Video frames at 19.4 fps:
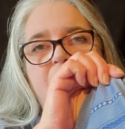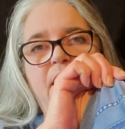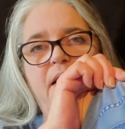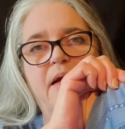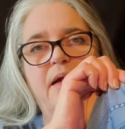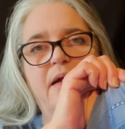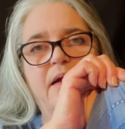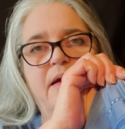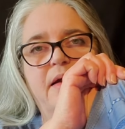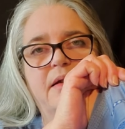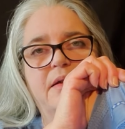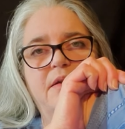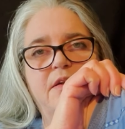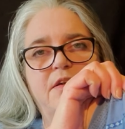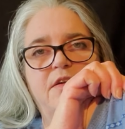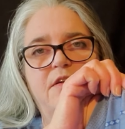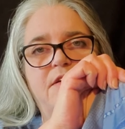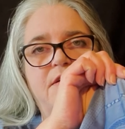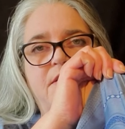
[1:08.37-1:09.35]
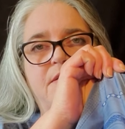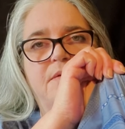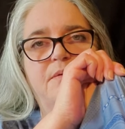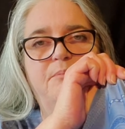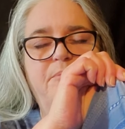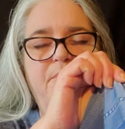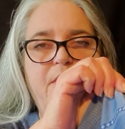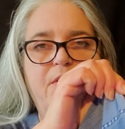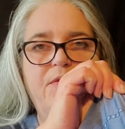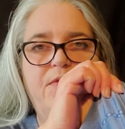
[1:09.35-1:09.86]
and
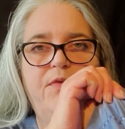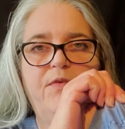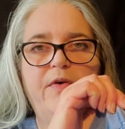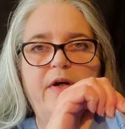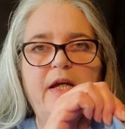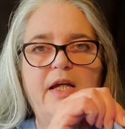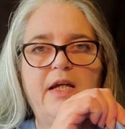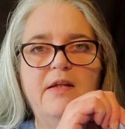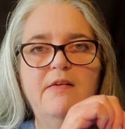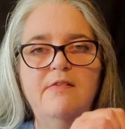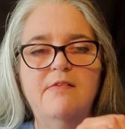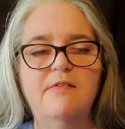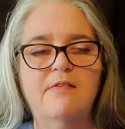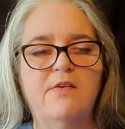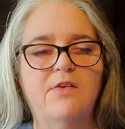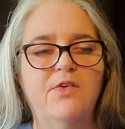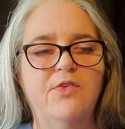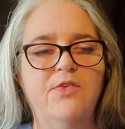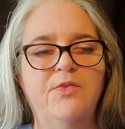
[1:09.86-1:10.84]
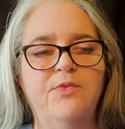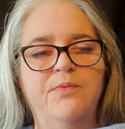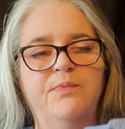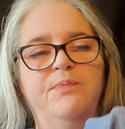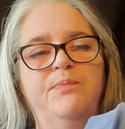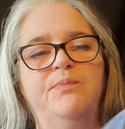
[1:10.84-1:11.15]
both ways, so